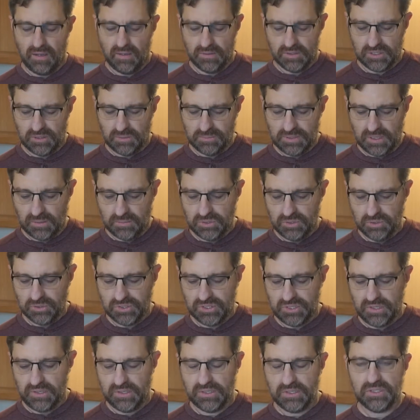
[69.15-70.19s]
Sometimes you'll
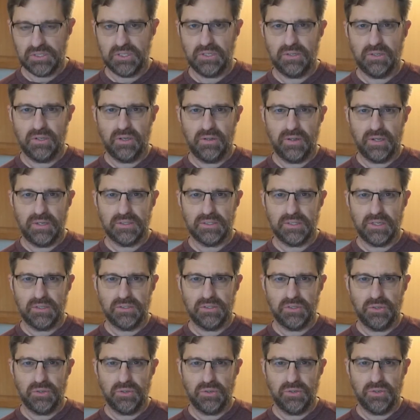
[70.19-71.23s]
see this seed though that
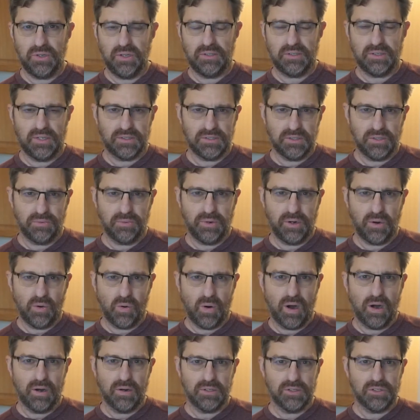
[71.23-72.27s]
says it doesn't
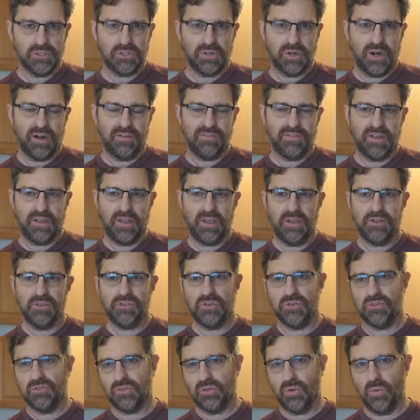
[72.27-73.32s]
require the
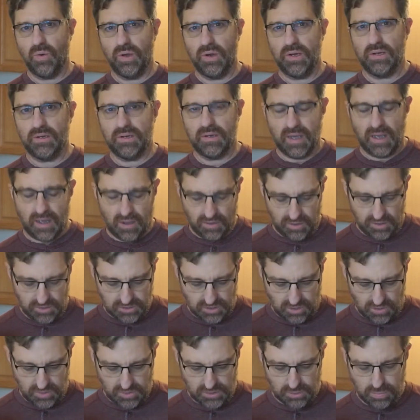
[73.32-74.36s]
stratification, so when in doubt it's
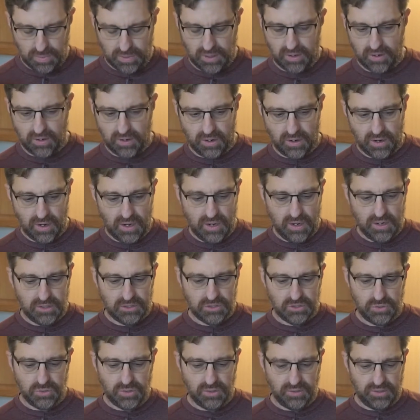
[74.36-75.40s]
always better
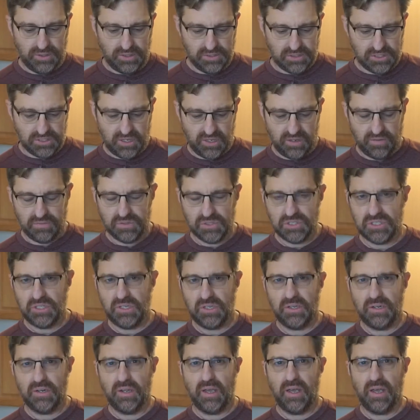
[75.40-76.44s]
to at least give
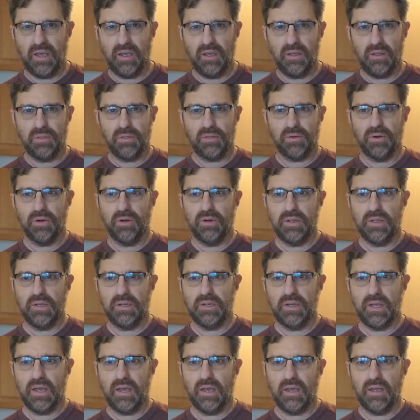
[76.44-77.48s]
seed a
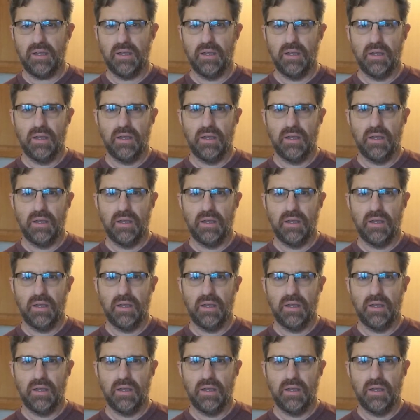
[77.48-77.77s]
30-day